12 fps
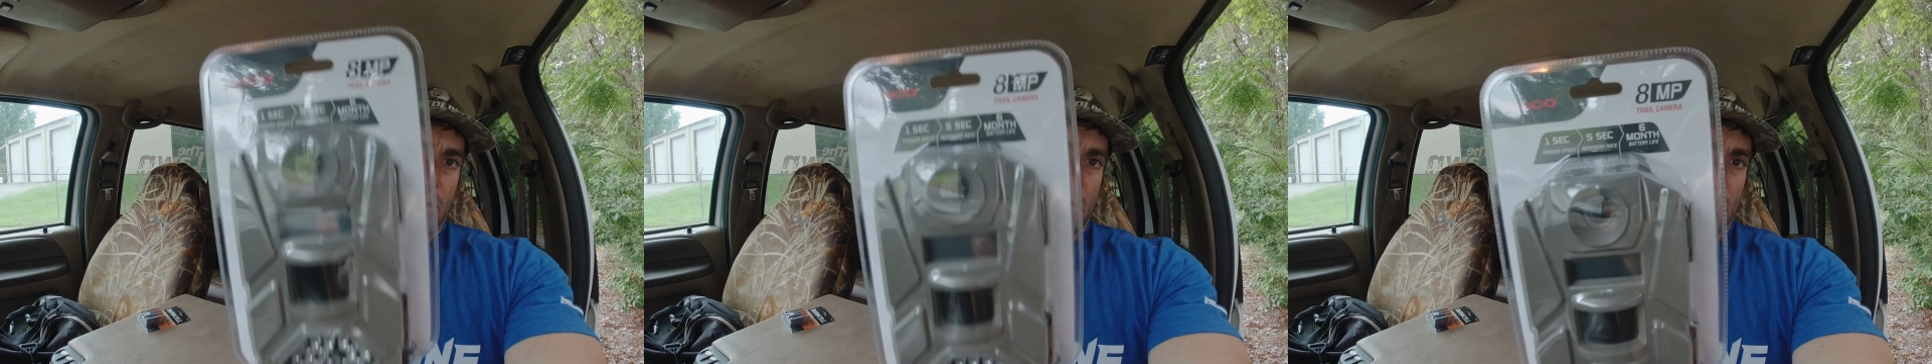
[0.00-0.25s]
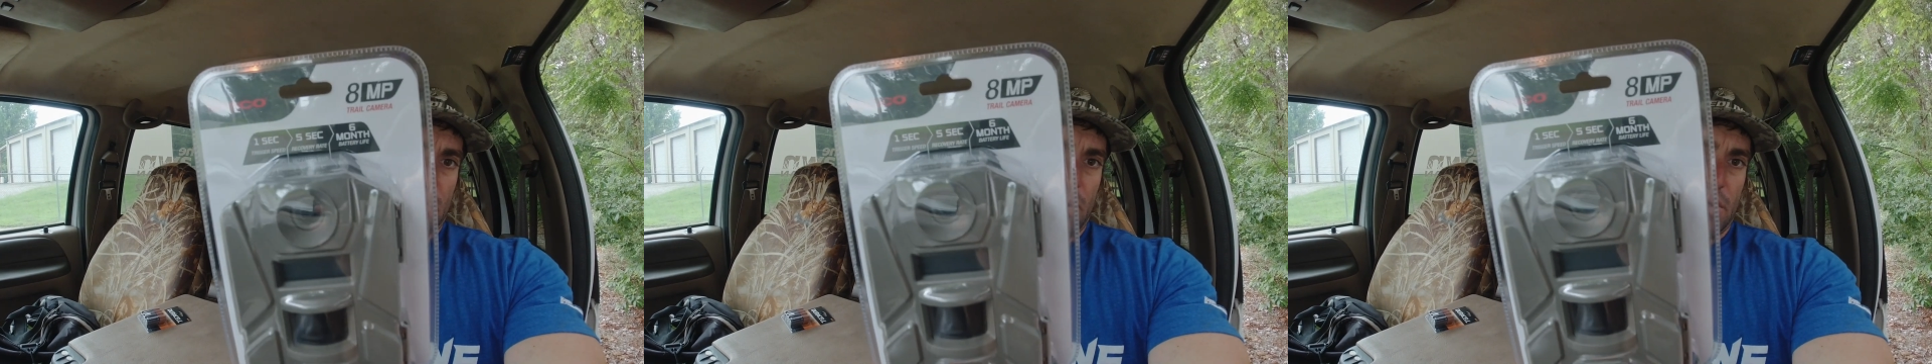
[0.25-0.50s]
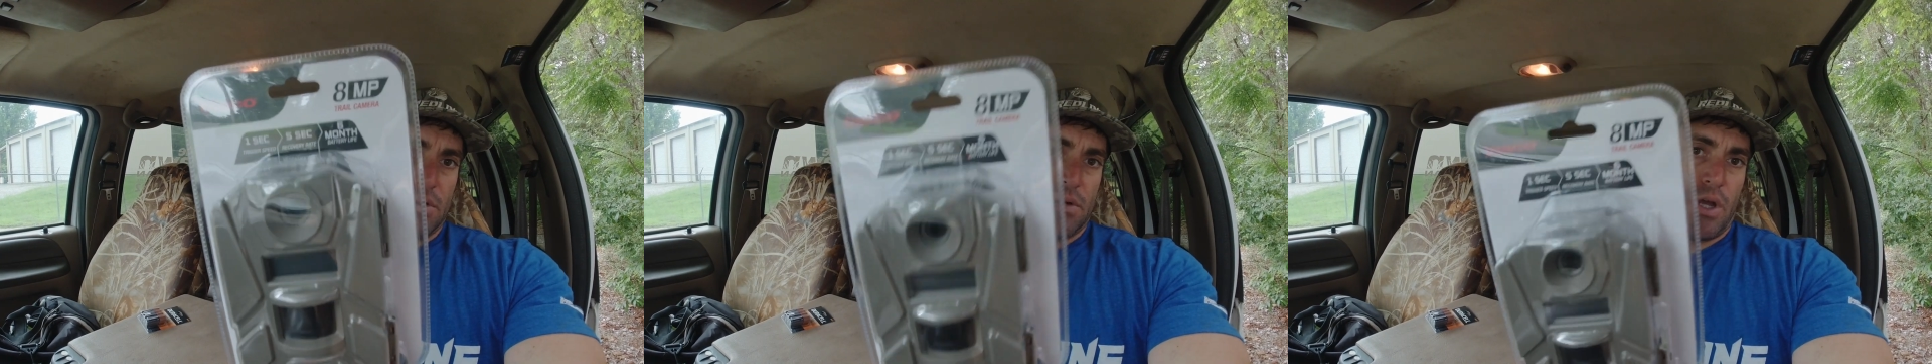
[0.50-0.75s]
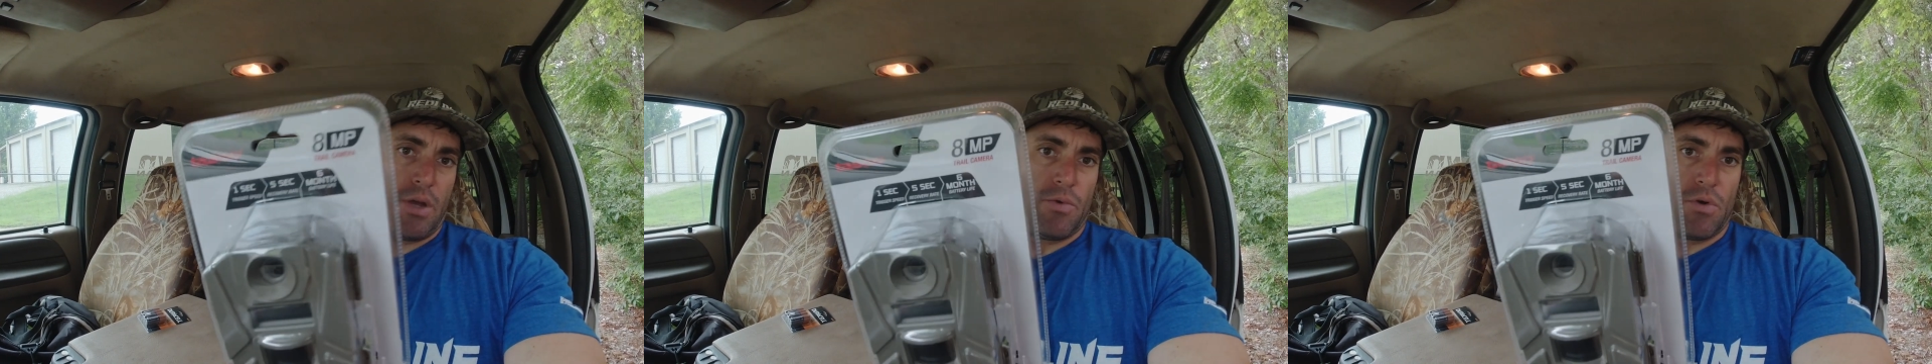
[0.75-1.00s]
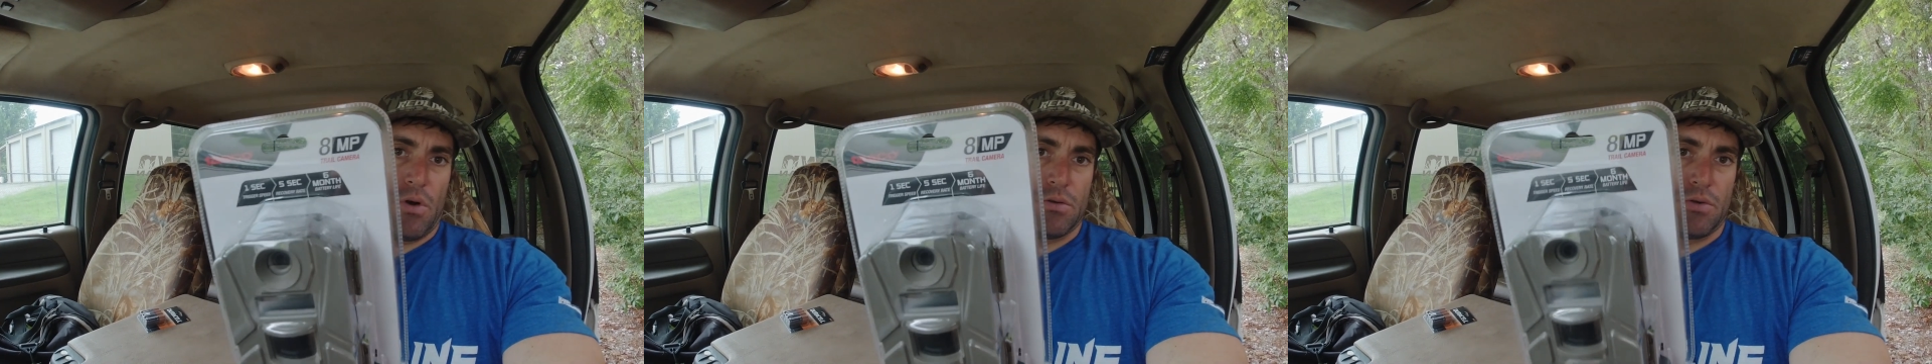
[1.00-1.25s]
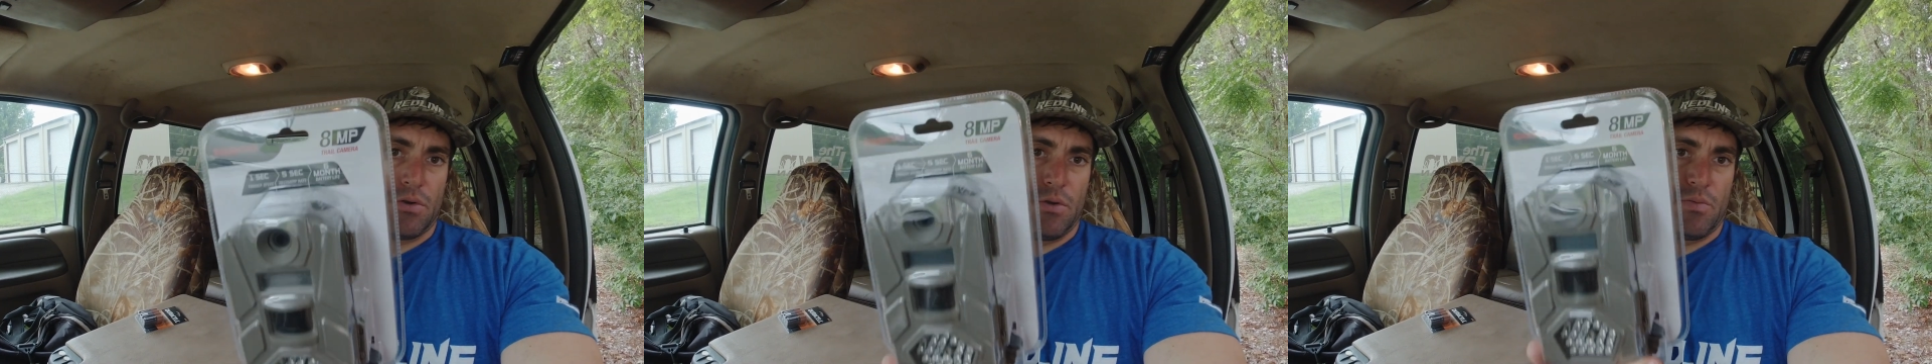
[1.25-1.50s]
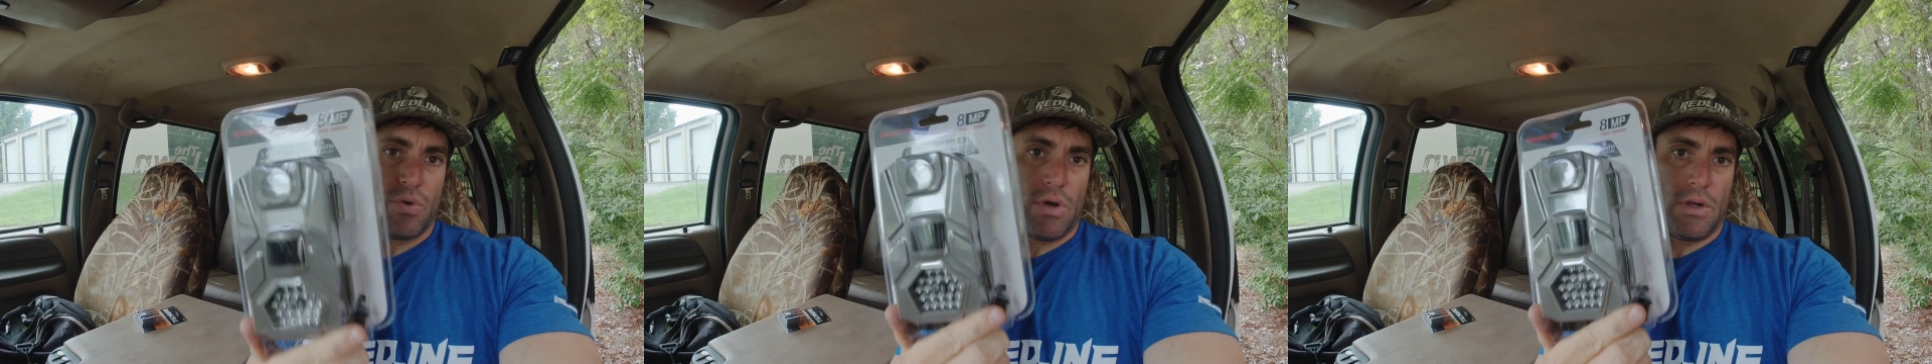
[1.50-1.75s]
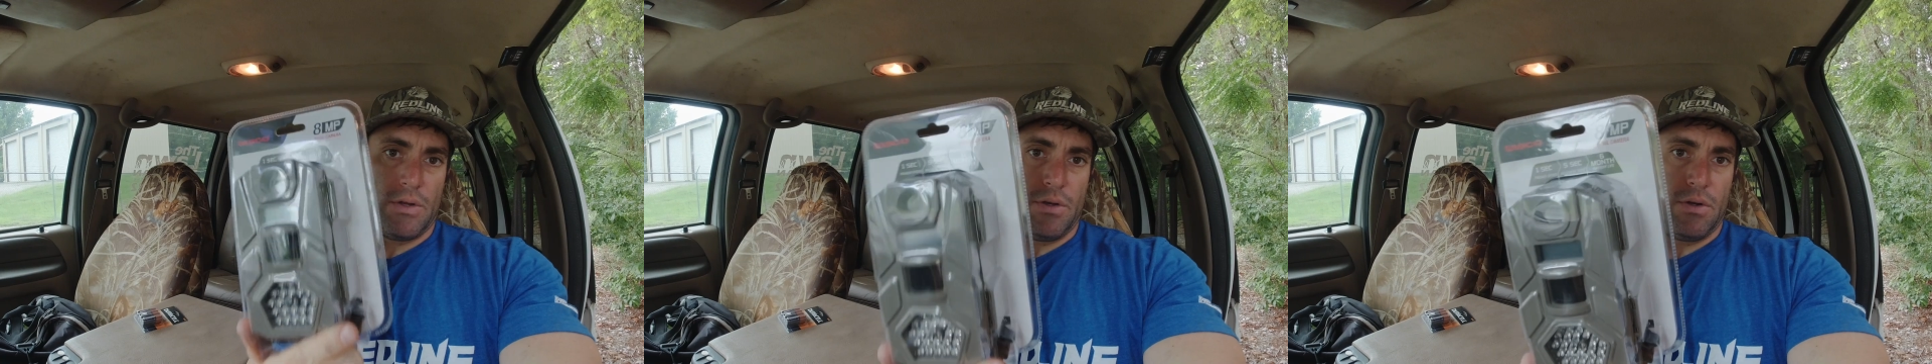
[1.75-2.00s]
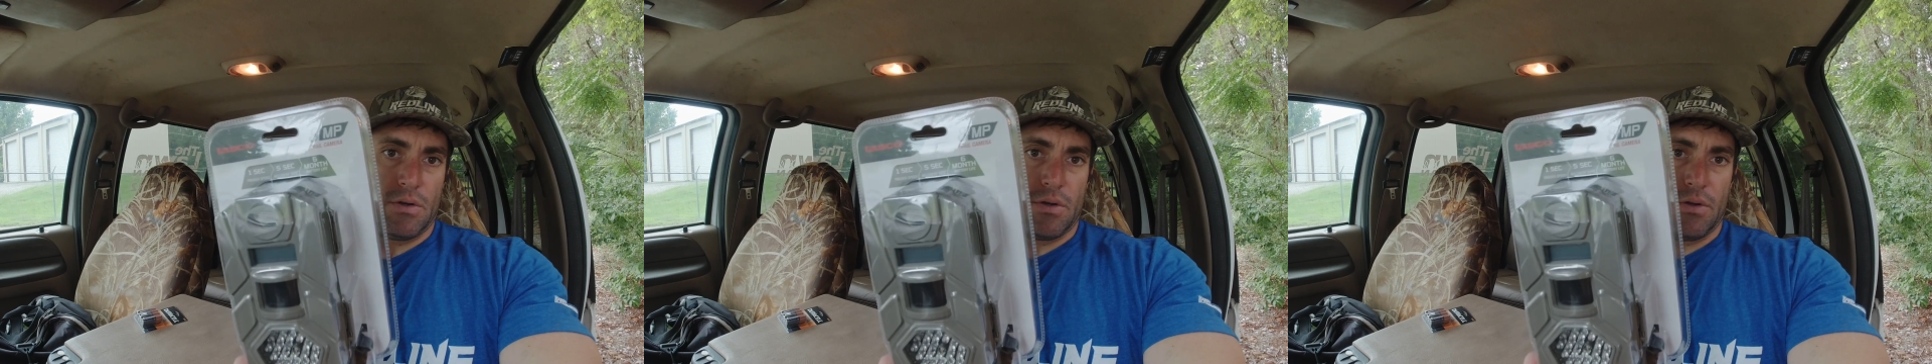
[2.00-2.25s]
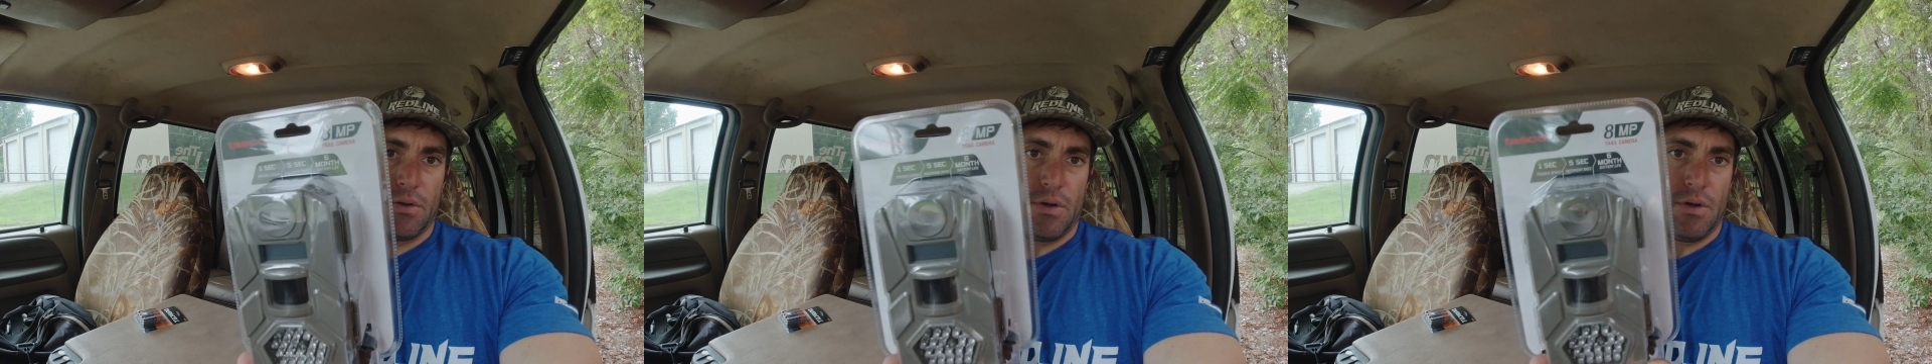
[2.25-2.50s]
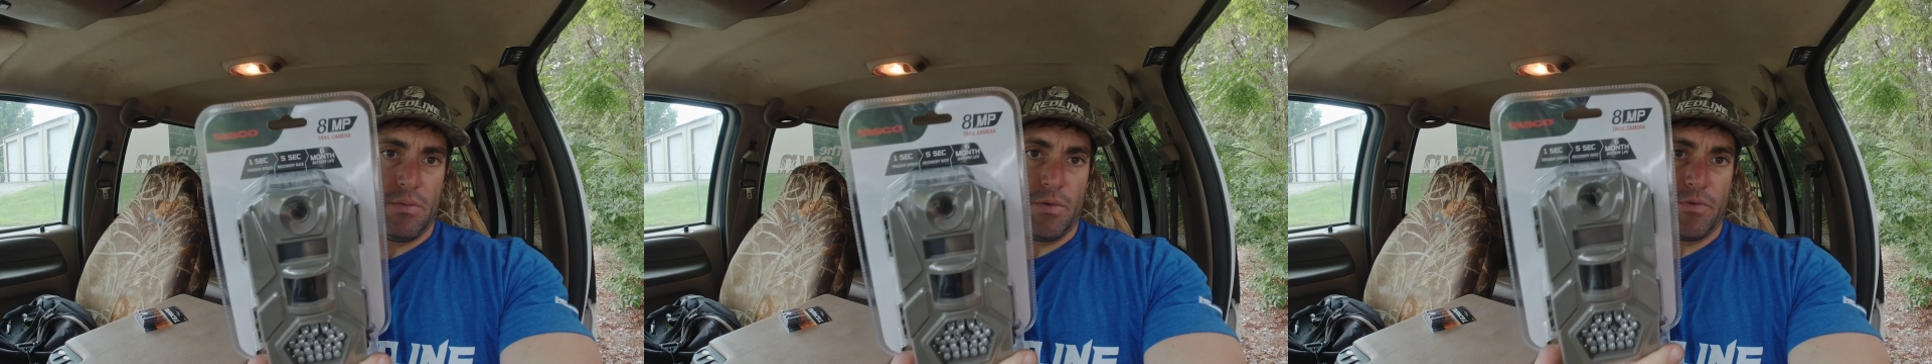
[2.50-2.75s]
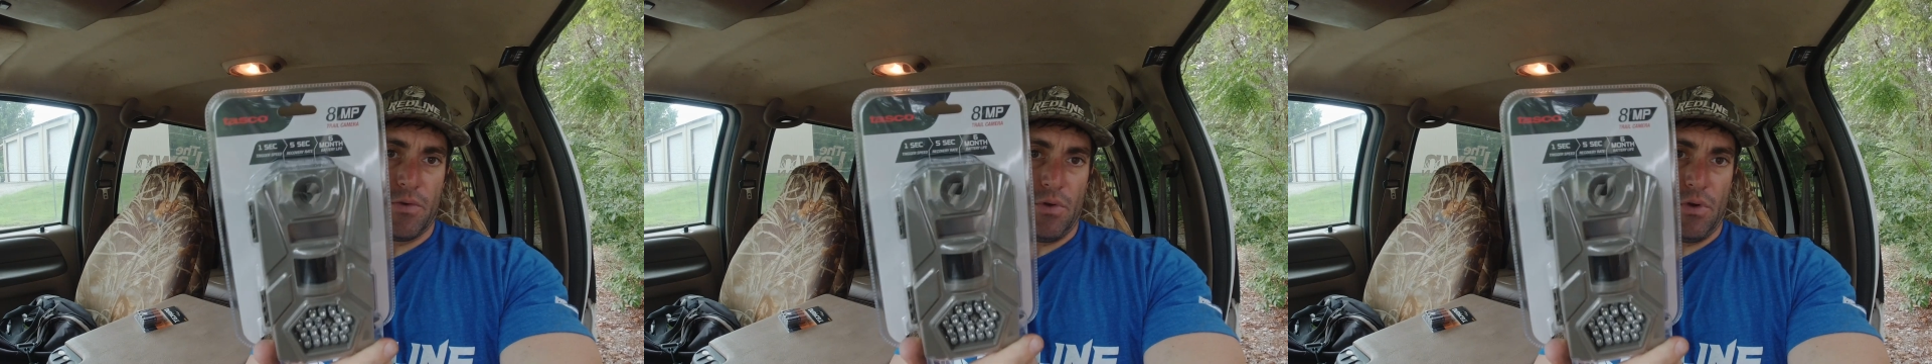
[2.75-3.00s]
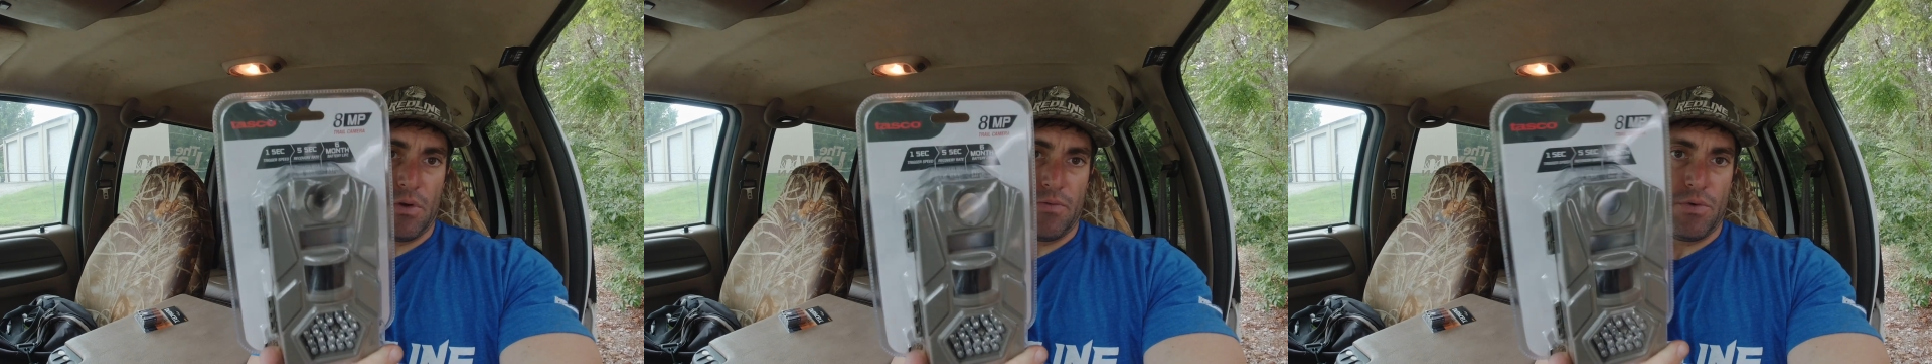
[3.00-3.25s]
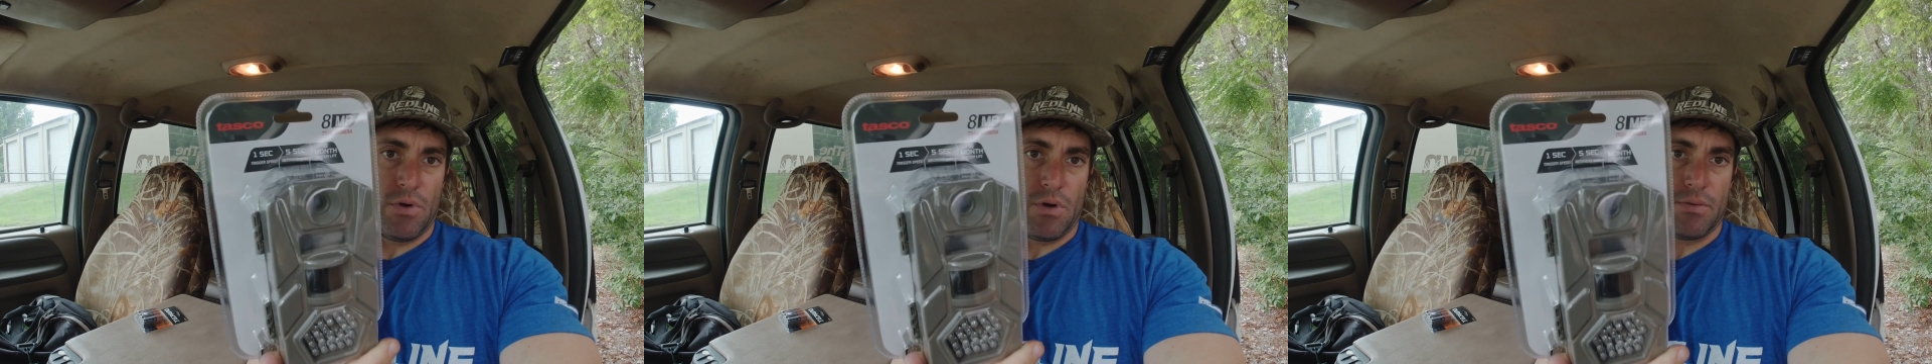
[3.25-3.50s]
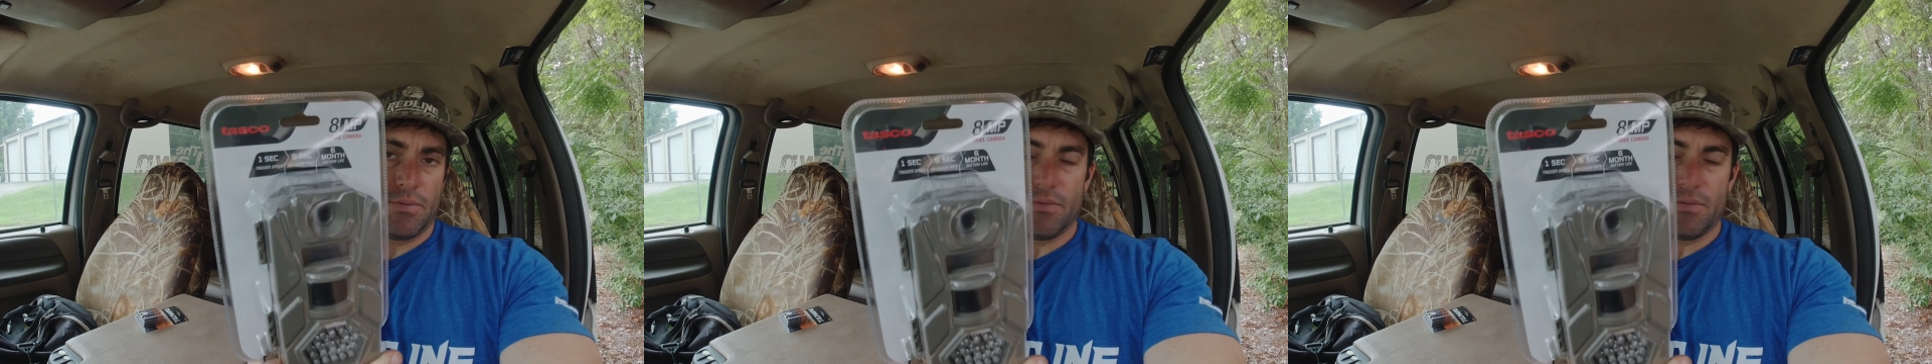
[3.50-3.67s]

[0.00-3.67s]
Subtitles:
I just came across a good product. If you're looking for a